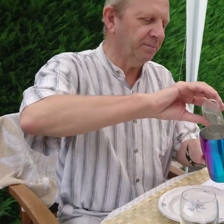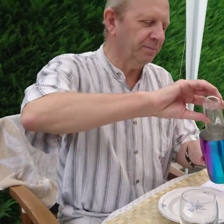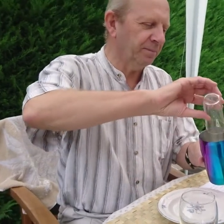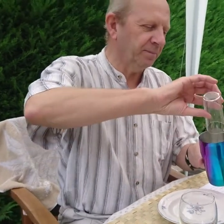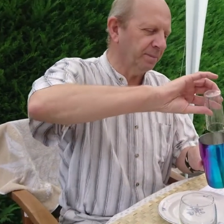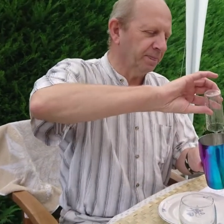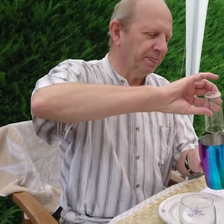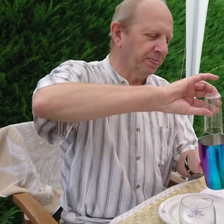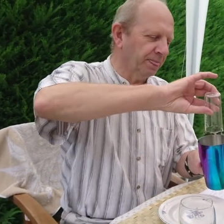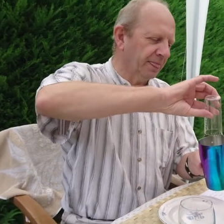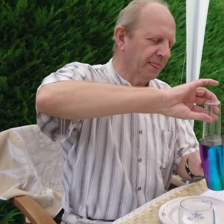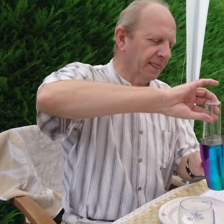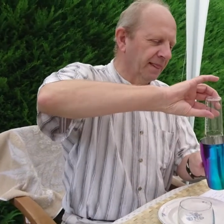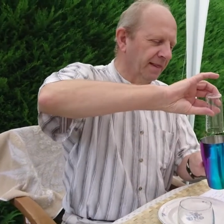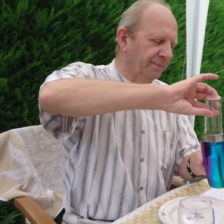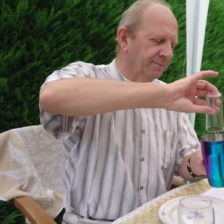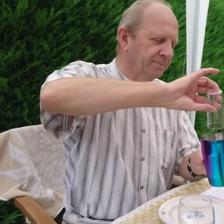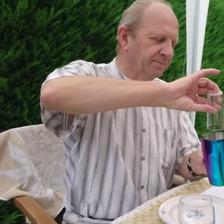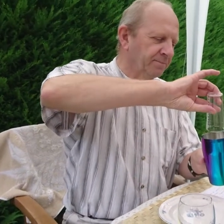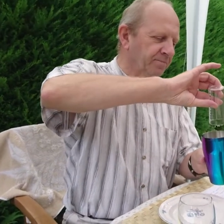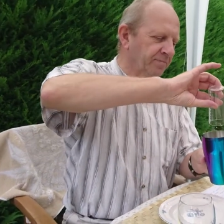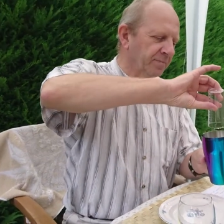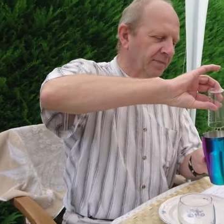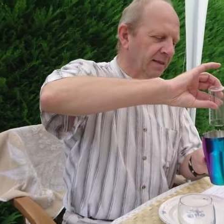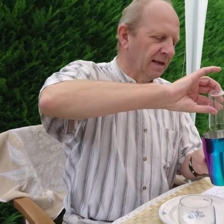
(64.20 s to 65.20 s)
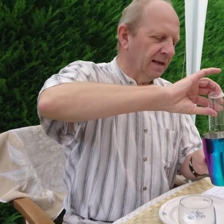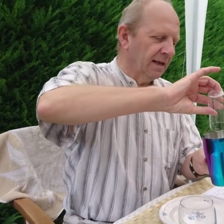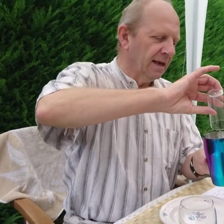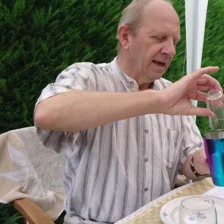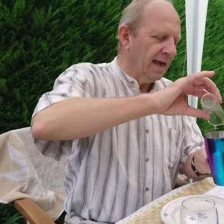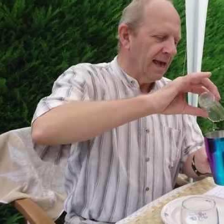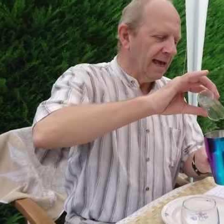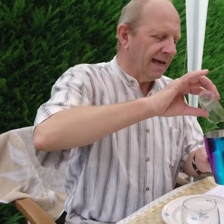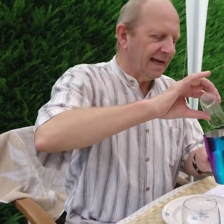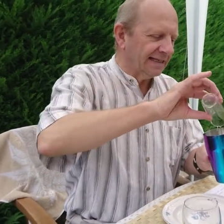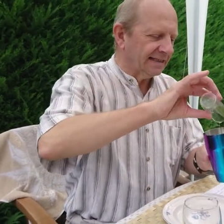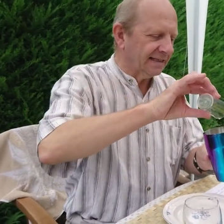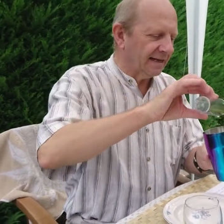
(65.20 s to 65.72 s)
placed some ice
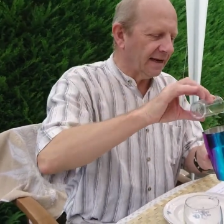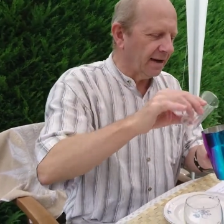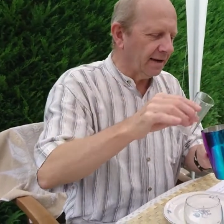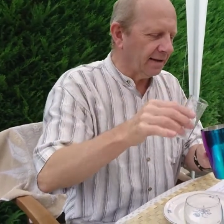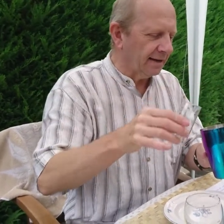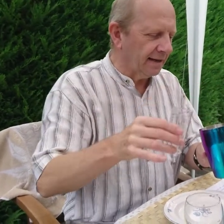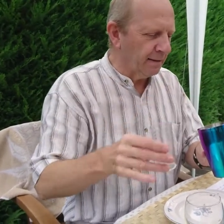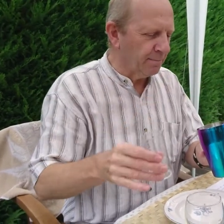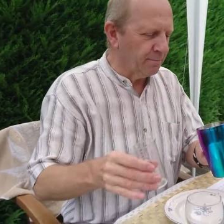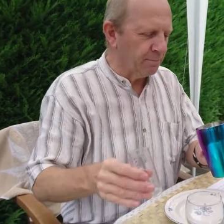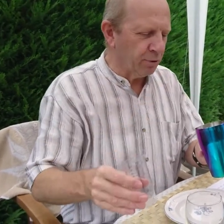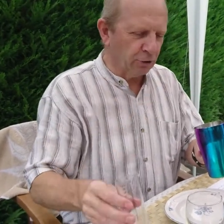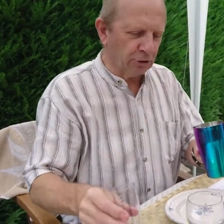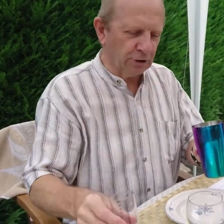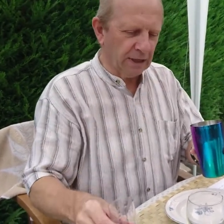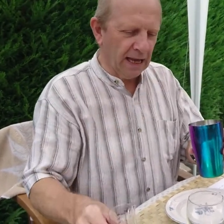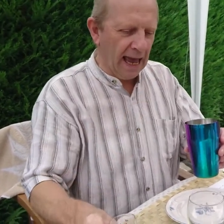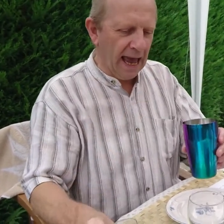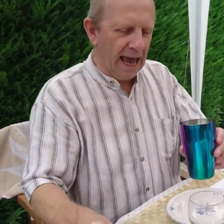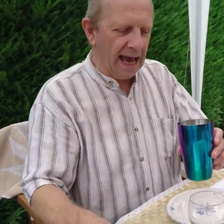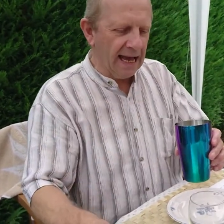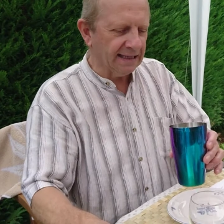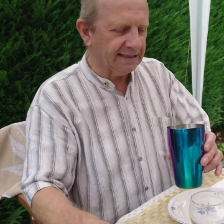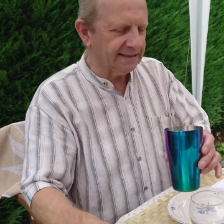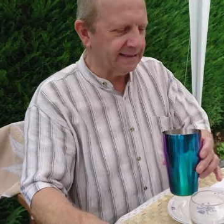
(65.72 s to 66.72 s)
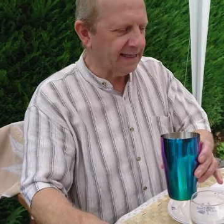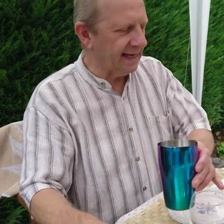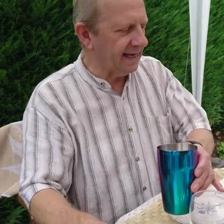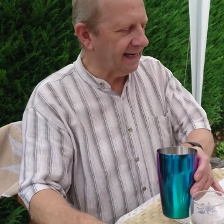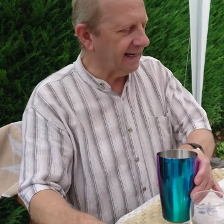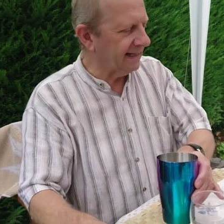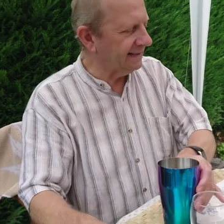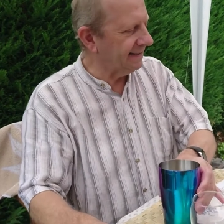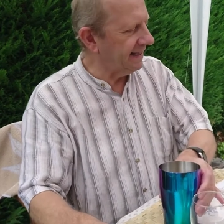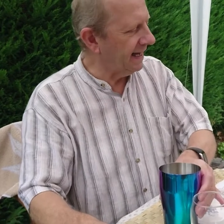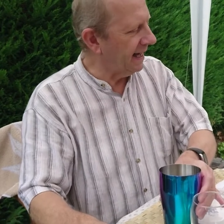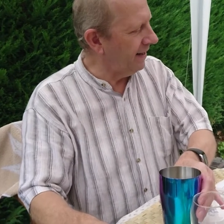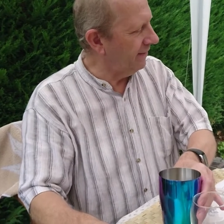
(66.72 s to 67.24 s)
cubes and
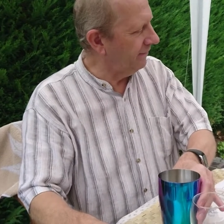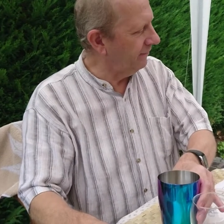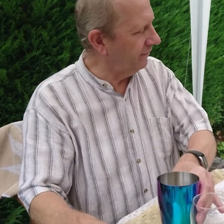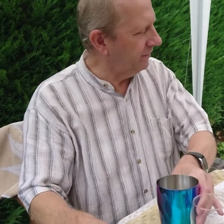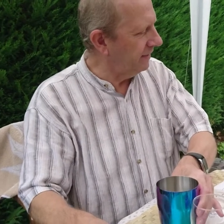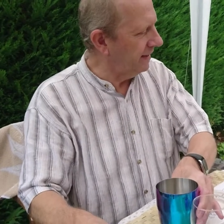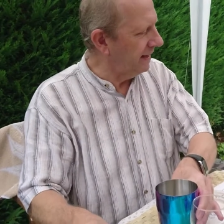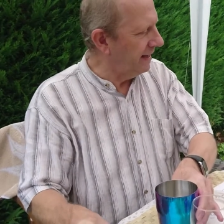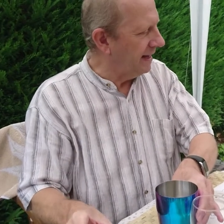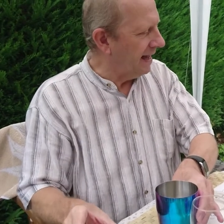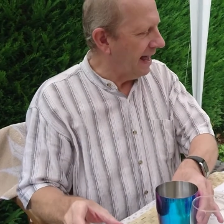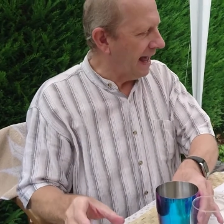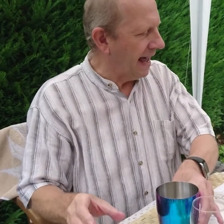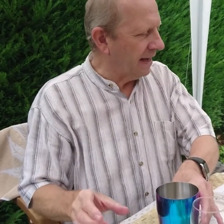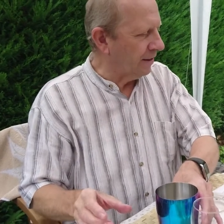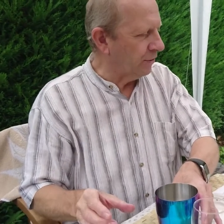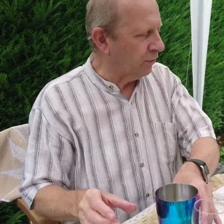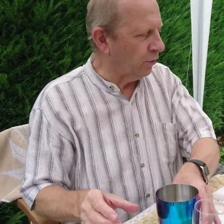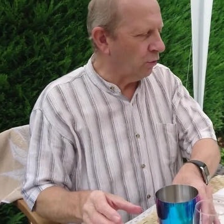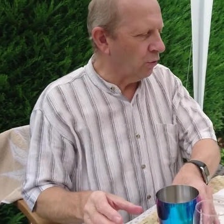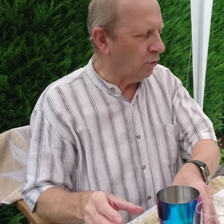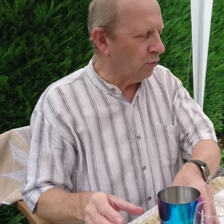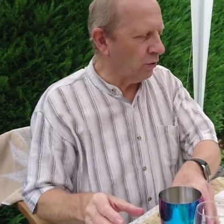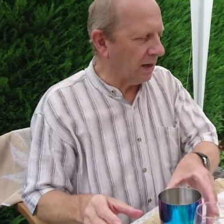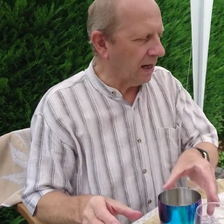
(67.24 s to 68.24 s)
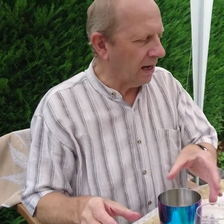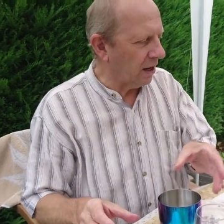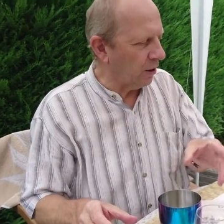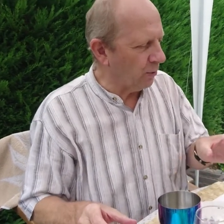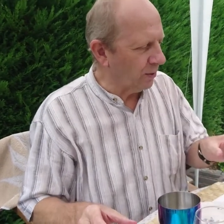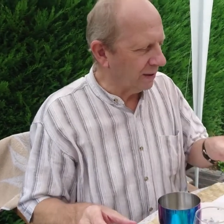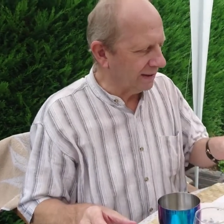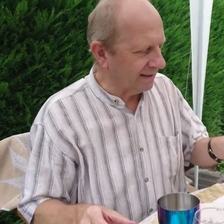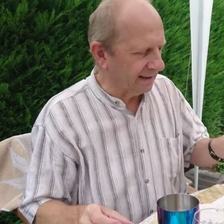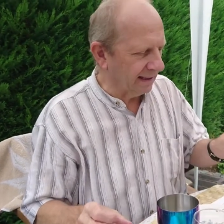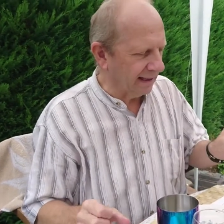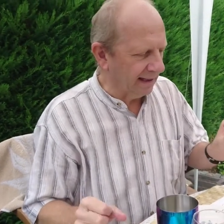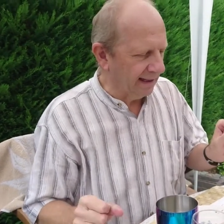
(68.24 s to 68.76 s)
some
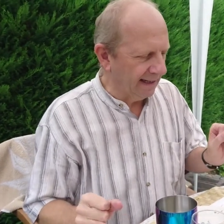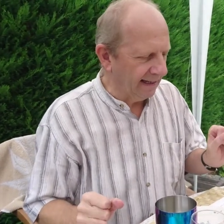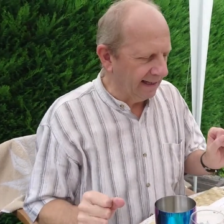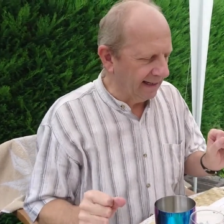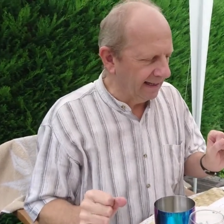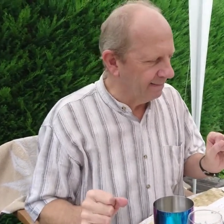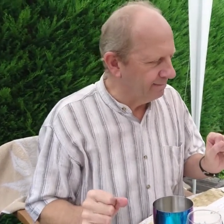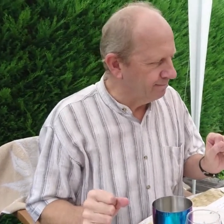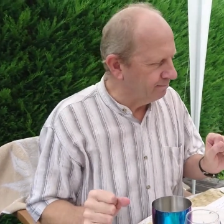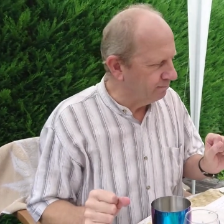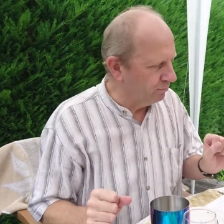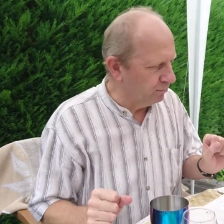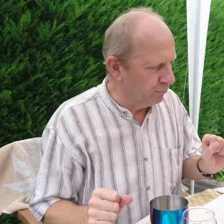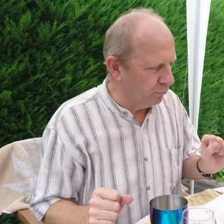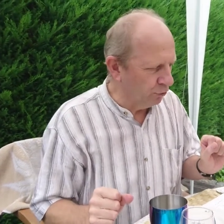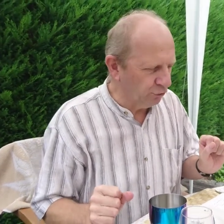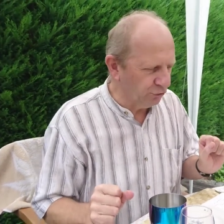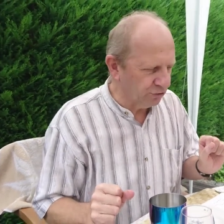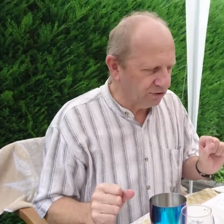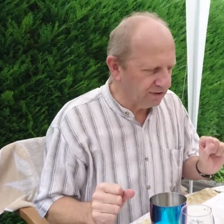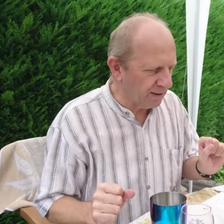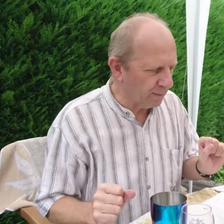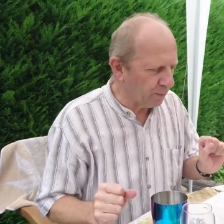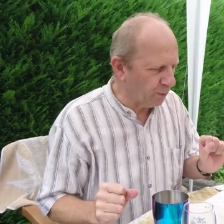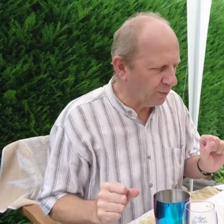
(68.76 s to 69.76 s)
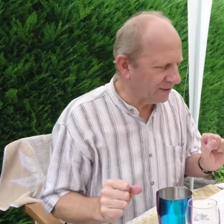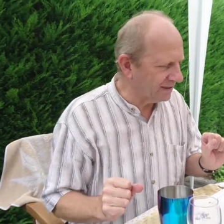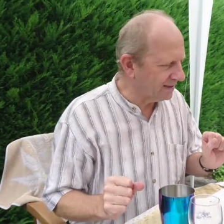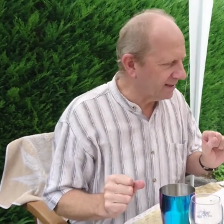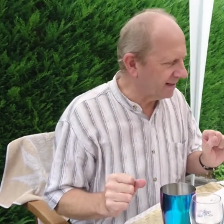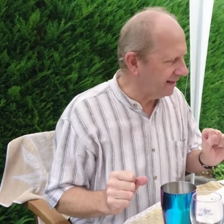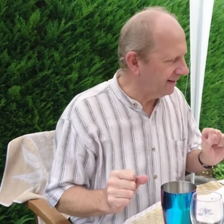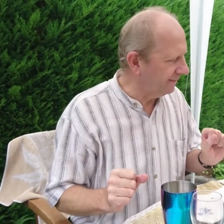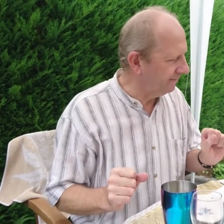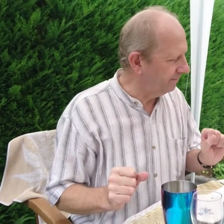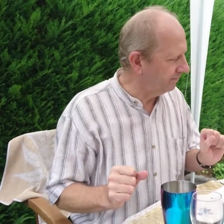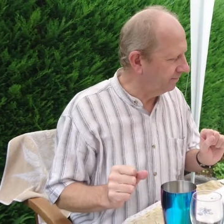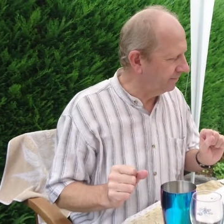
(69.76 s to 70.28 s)
lime
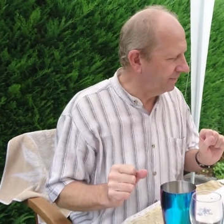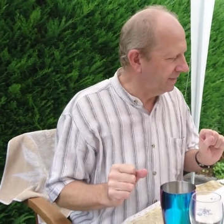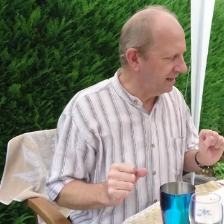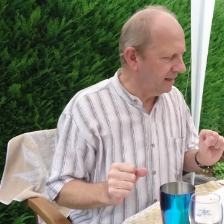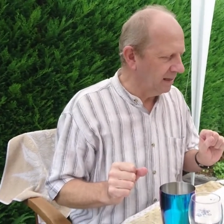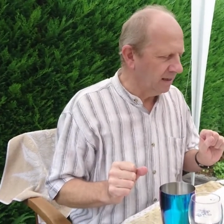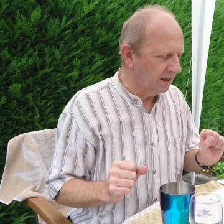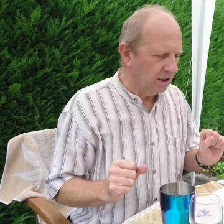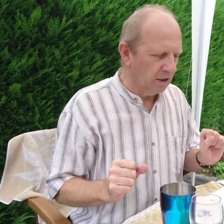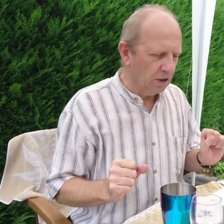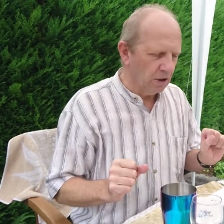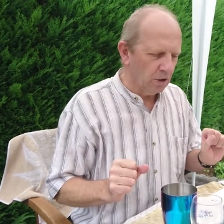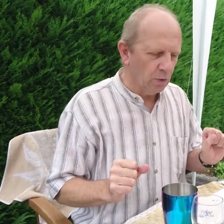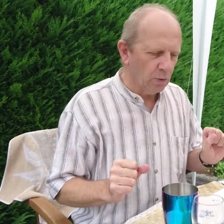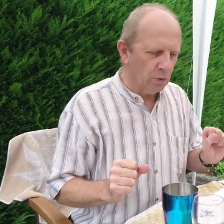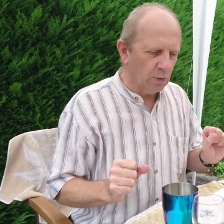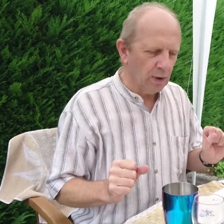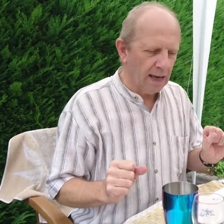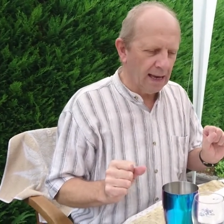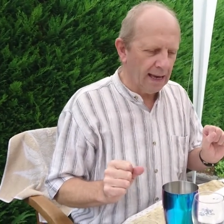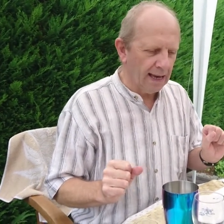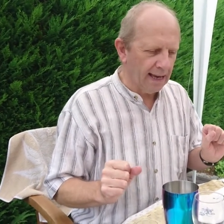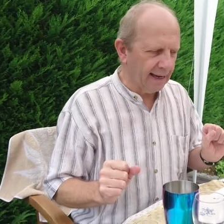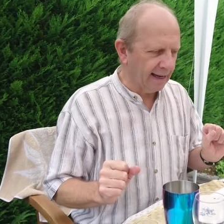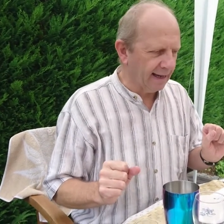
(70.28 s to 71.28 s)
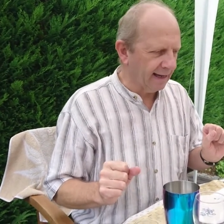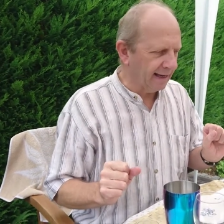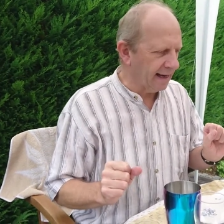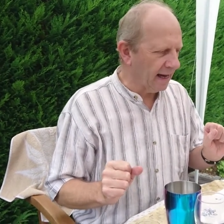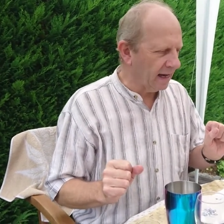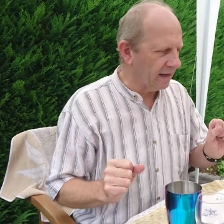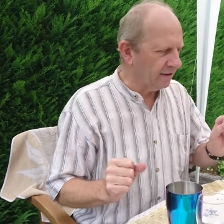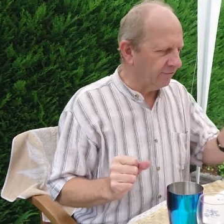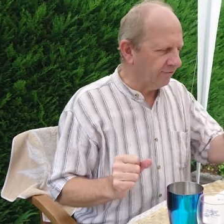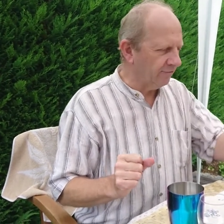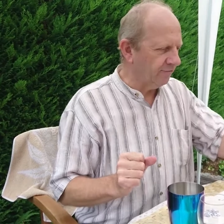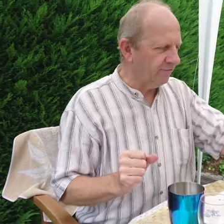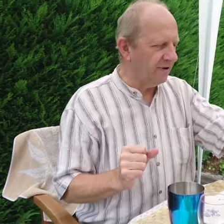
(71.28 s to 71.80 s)
juice. I'm adding
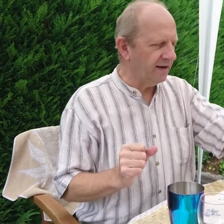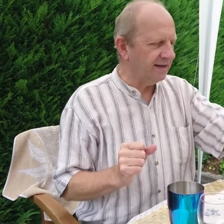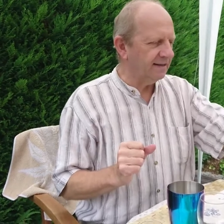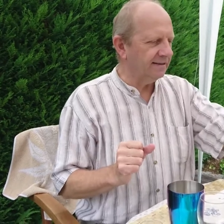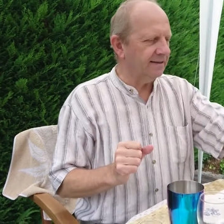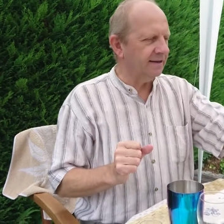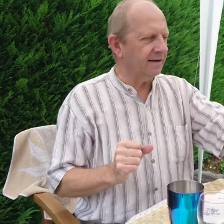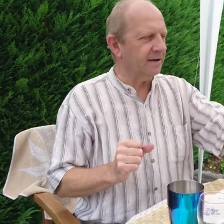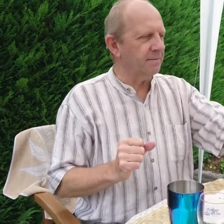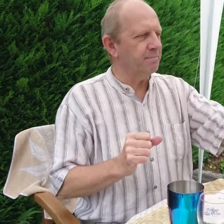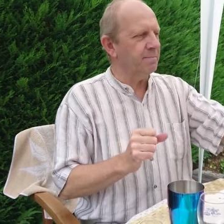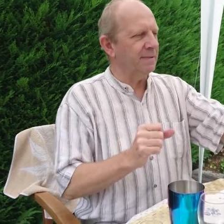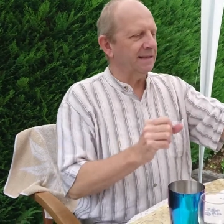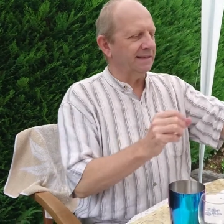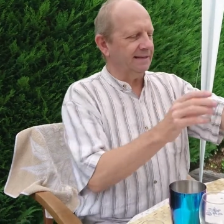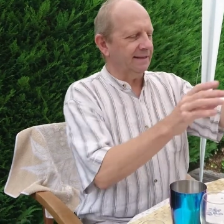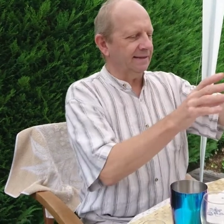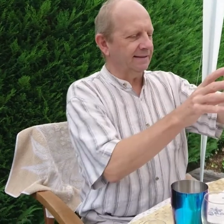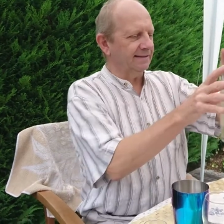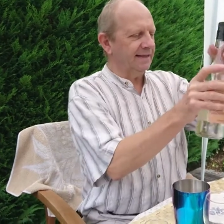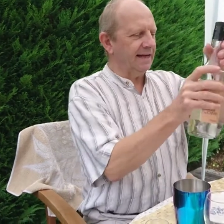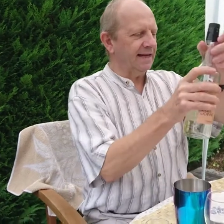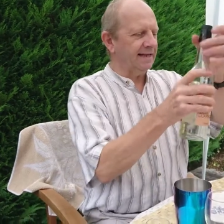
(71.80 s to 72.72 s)
sugar syrup.